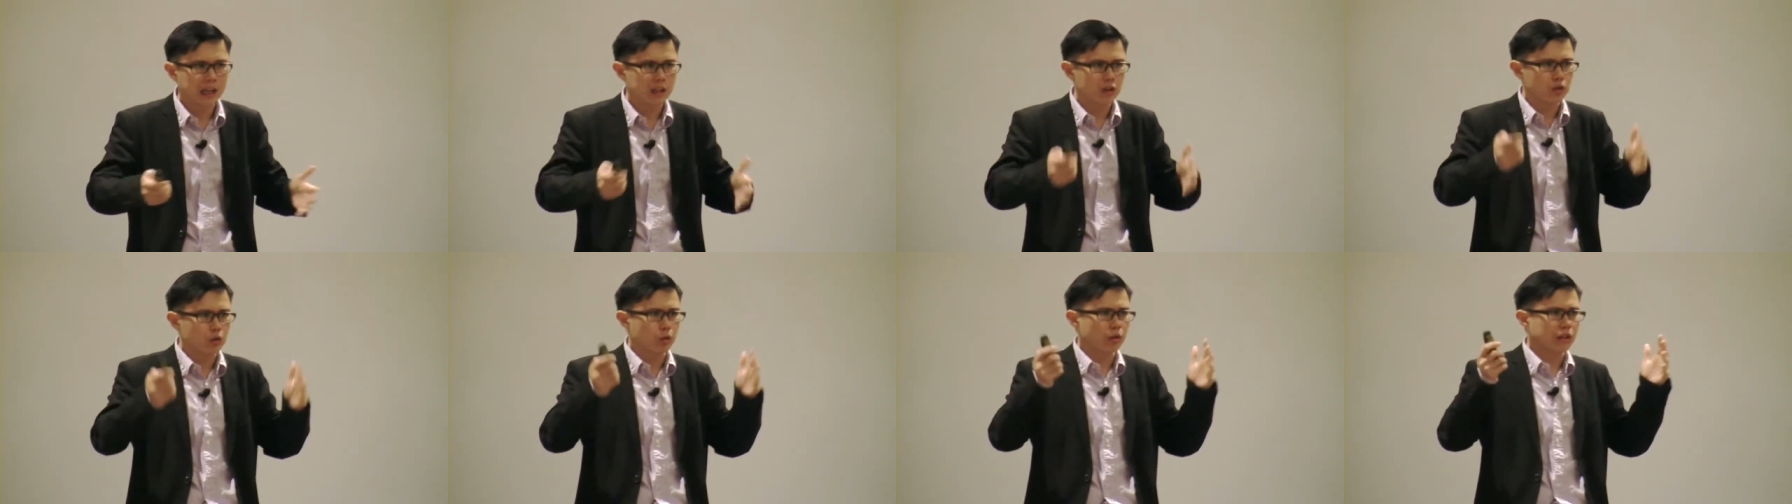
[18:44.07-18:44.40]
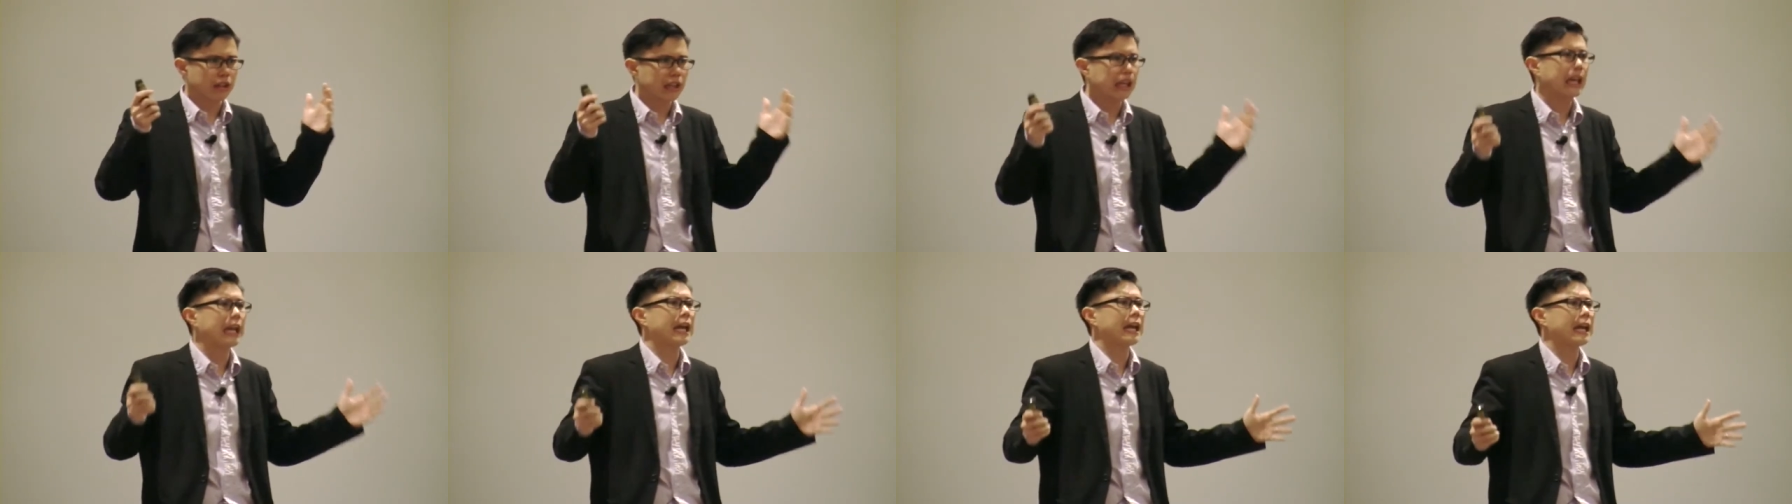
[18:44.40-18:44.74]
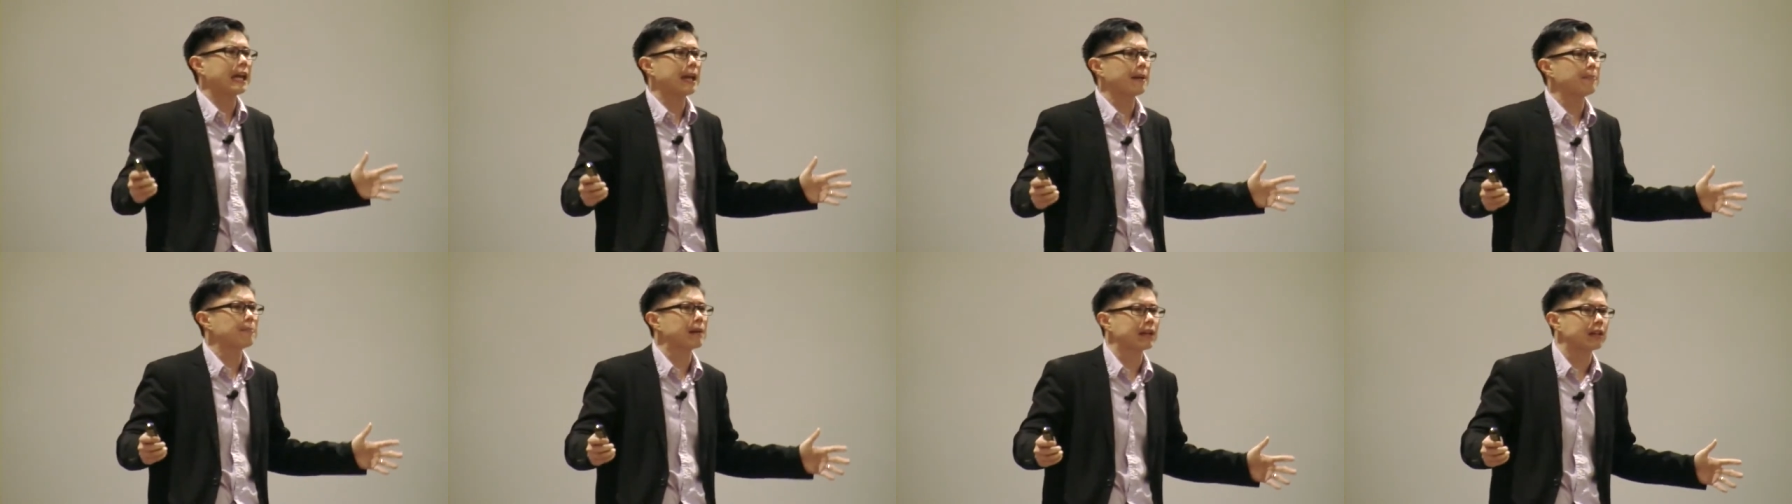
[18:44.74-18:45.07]
angel
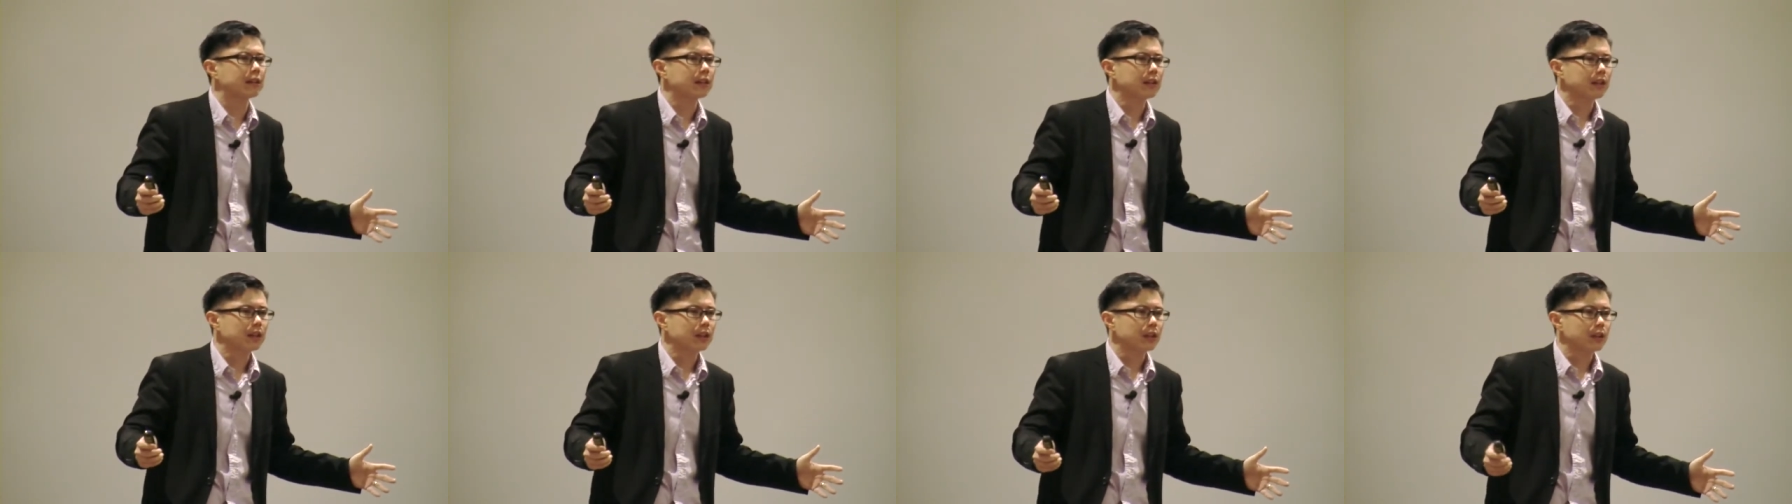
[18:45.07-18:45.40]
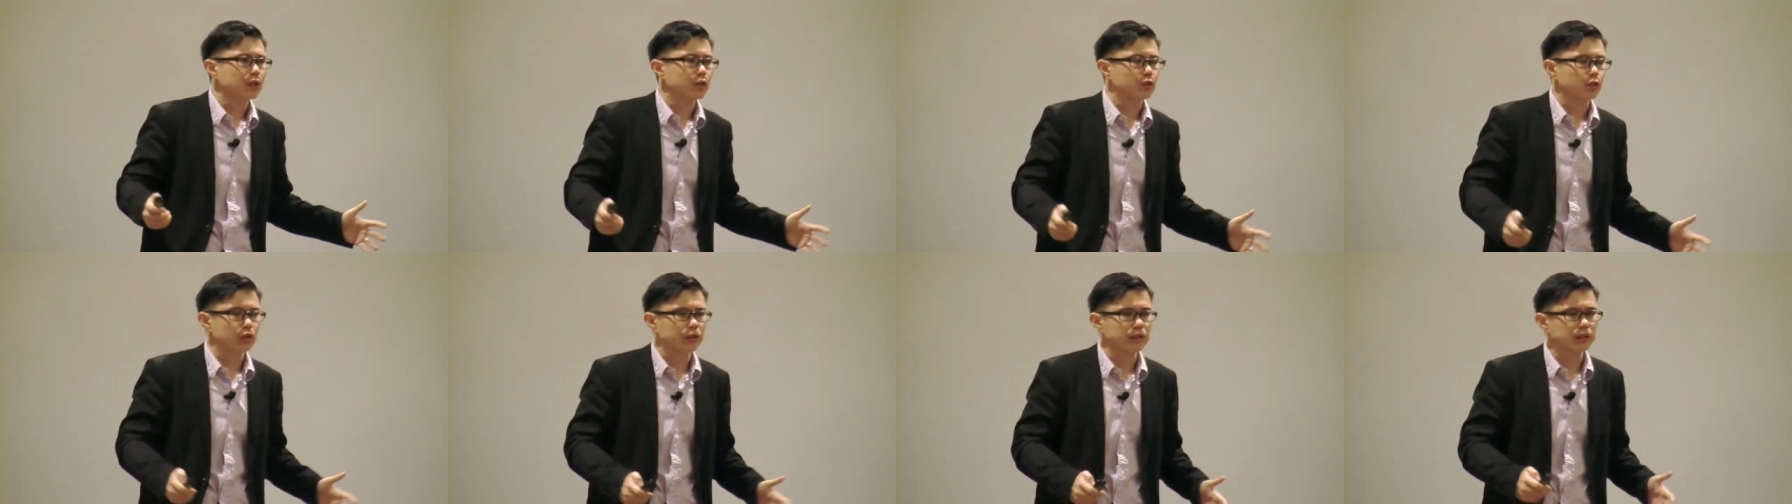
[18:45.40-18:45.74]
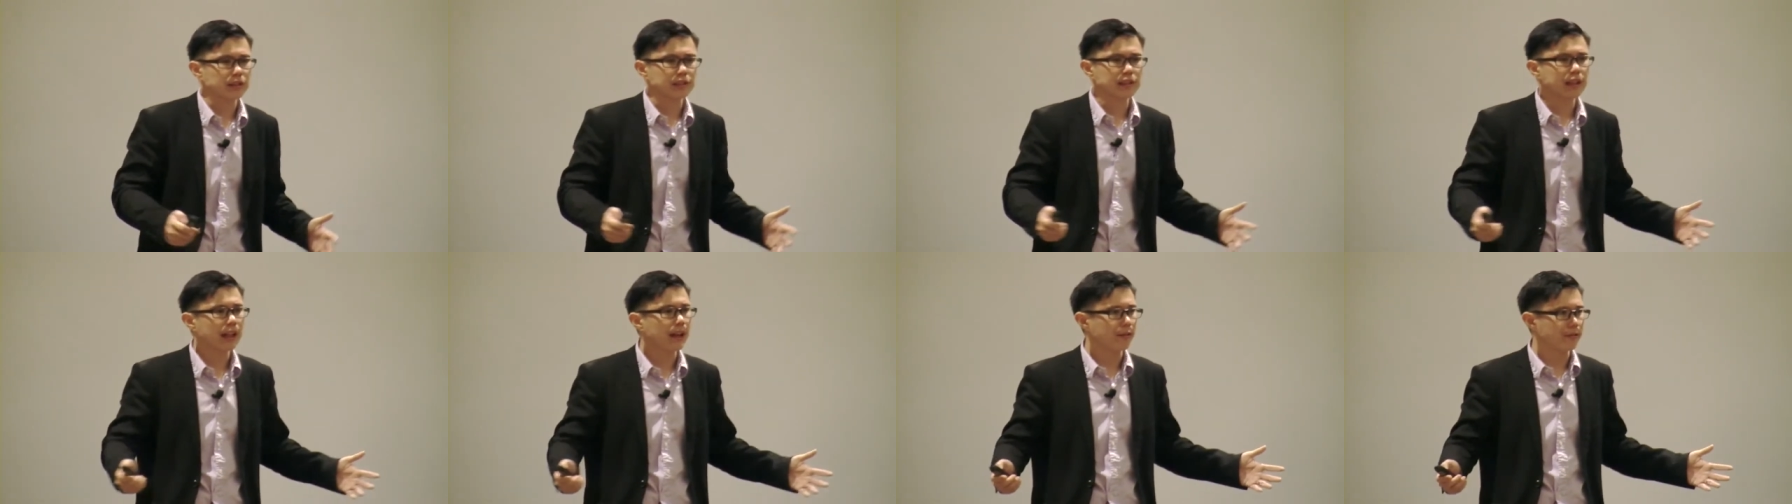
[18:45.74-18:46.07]
came, and
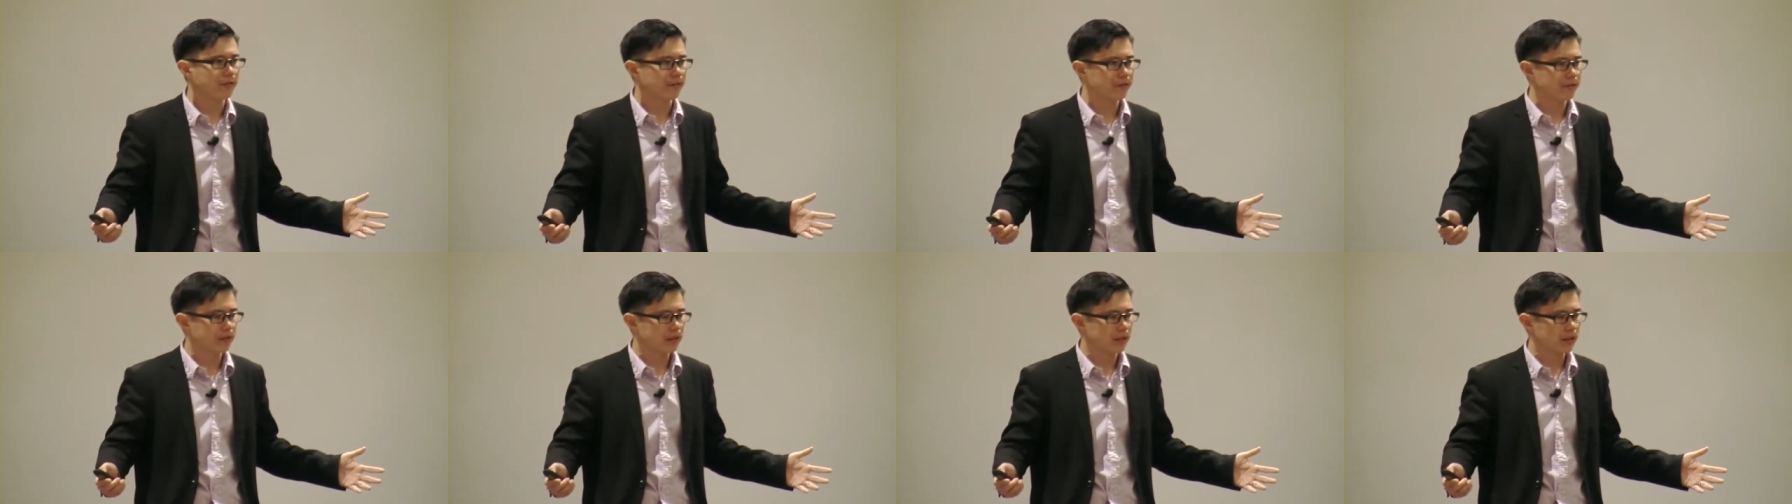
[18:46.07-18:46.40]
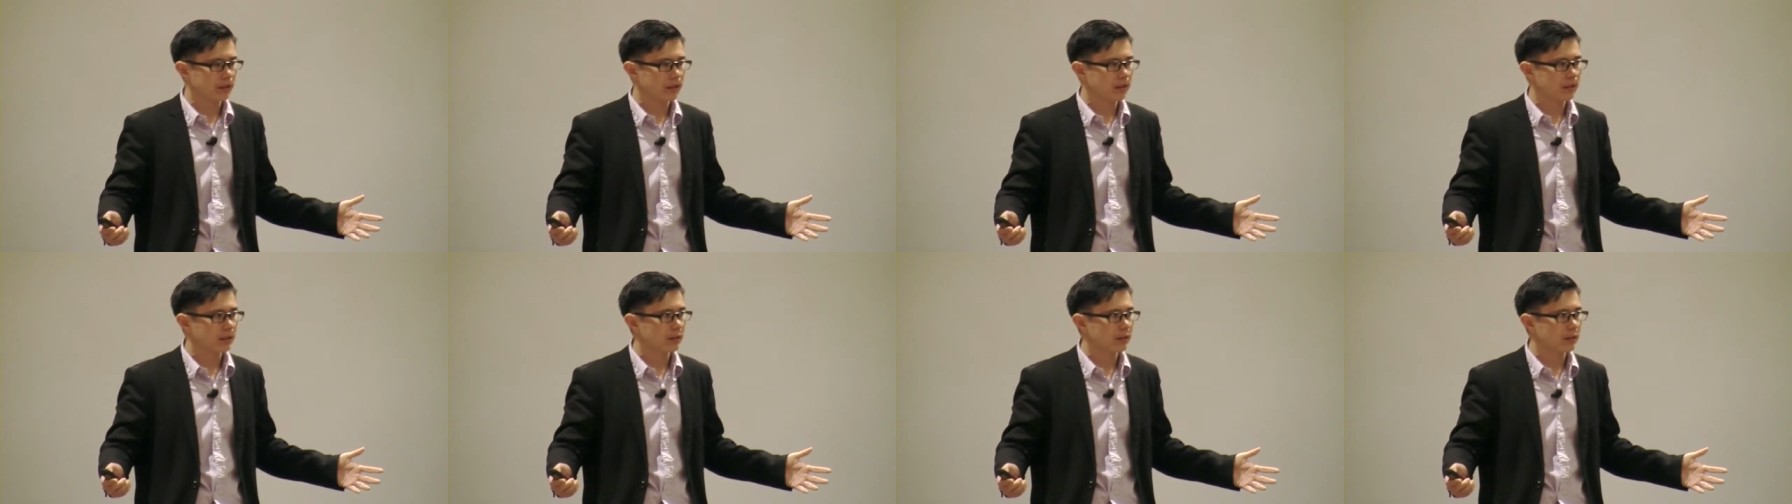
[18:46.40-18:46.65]
Jesus left.